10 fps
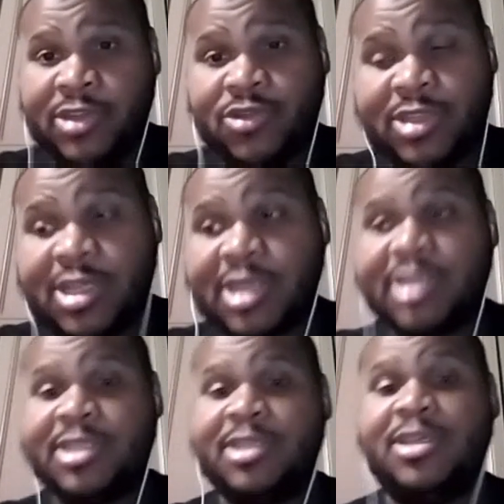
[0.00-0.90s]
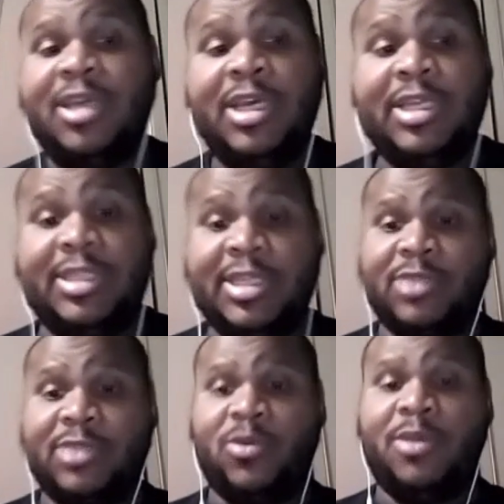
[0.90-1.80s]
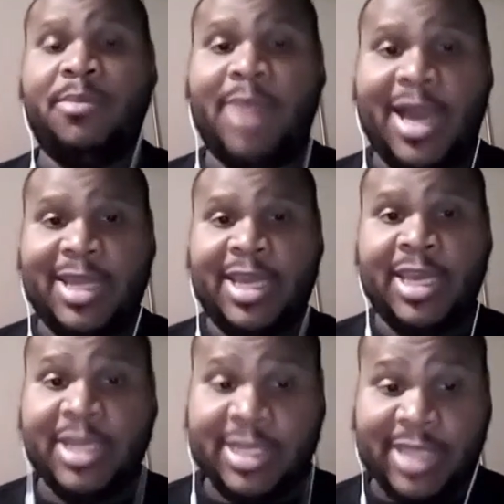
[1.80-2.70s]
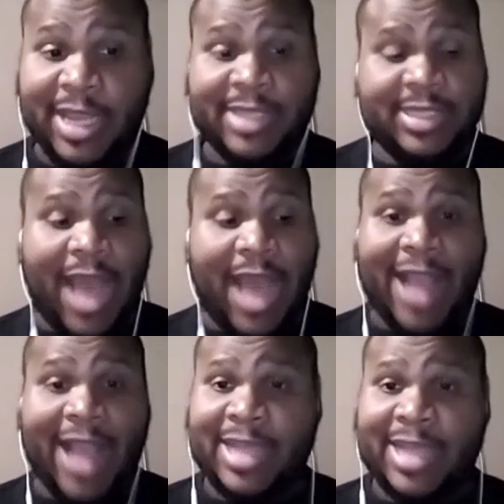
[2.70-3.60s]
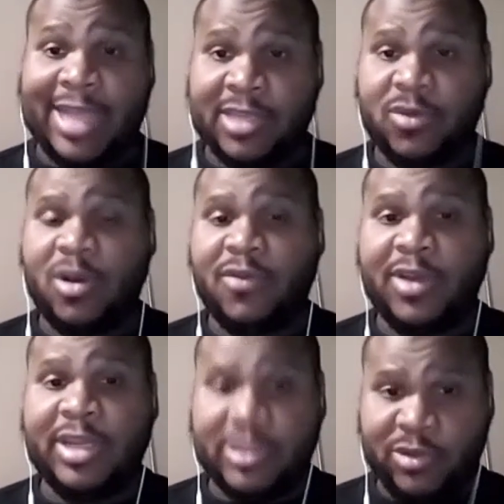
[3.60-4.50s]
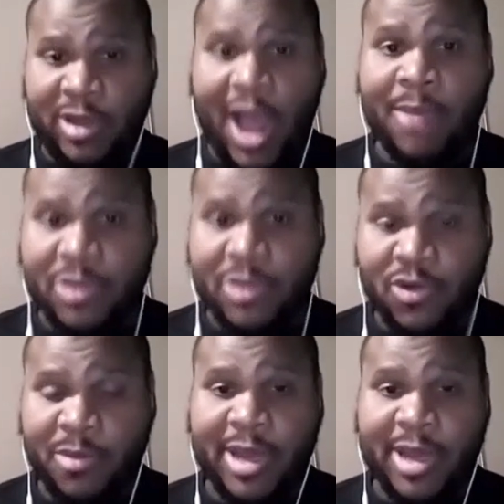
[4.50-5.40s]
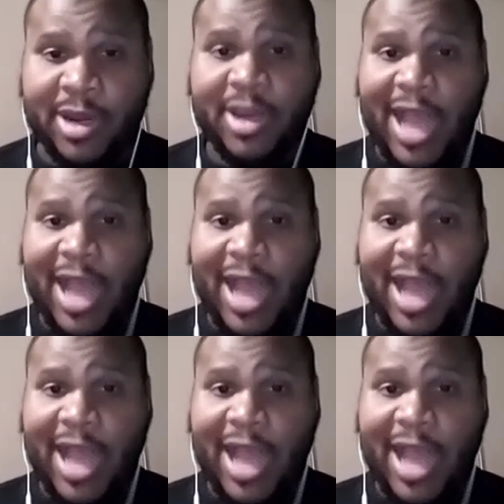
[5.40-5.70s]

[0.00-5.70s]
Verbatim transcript: so stuck into this is what my lane is. Like I said, I got that 1200, so now I'm doing better.